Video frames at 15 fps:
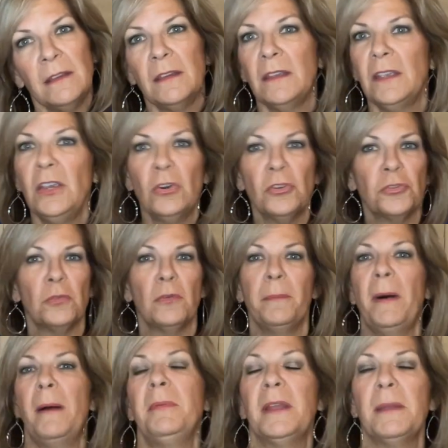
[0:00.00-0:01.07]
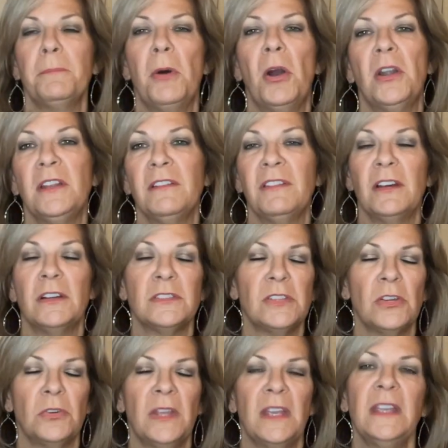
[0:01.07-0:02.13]
Here at the Republican Party of
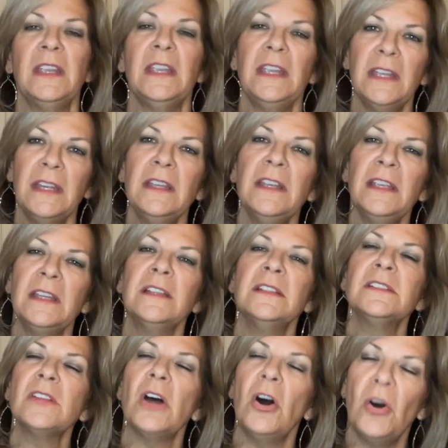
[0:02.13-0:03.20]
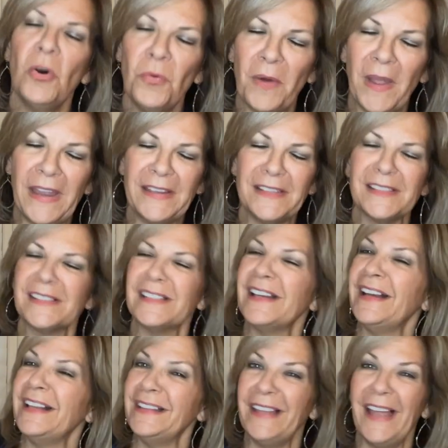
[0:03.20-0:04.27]
Arizona, it is always
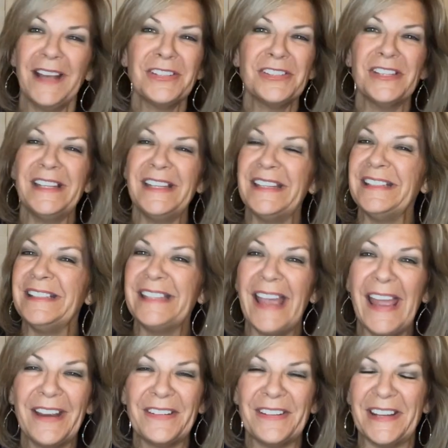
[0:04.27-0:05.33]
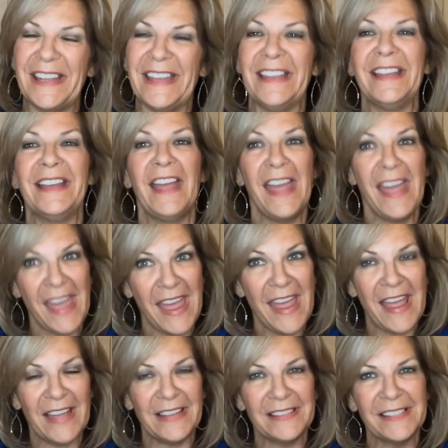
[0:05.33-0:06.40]
election integrity
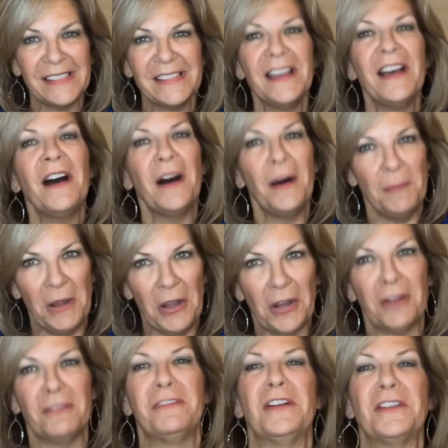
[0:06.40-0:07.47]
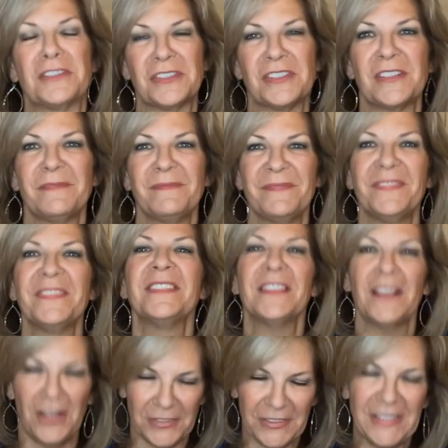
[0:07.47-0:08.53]
and America first.
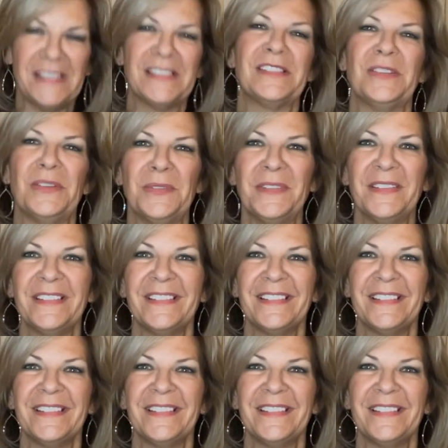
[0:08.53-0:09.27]
I'll see you soon.